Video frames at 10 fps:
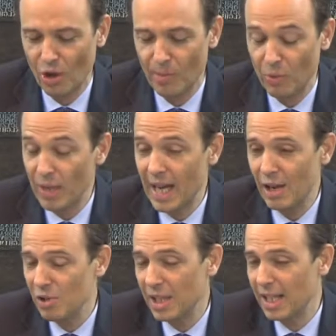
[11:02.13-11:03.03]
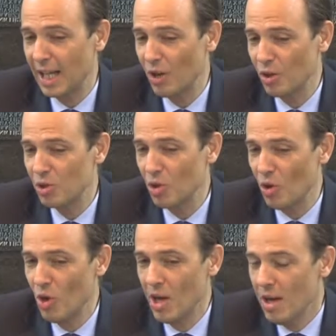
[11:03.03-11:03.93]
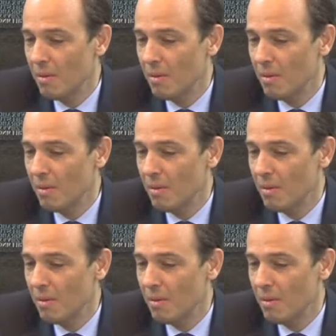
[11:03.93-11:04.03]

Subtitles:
law, but we now see that also